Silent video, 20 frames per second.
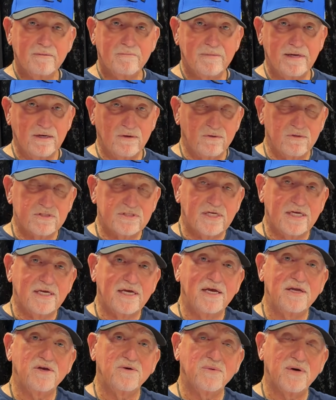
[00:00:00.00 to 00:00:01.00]
Me gusta
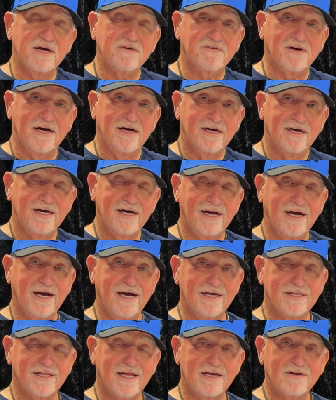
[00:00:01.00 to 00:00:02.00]
que llueva.
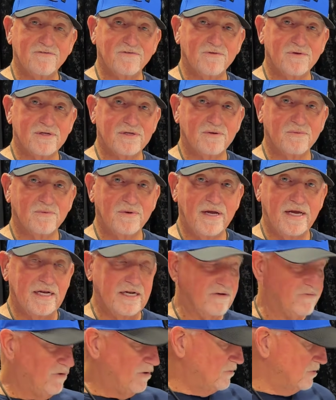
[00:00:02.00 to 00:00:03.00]
I like for it to rain.
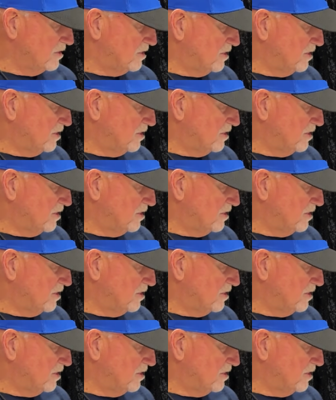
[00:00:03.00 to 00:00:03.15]
If I want to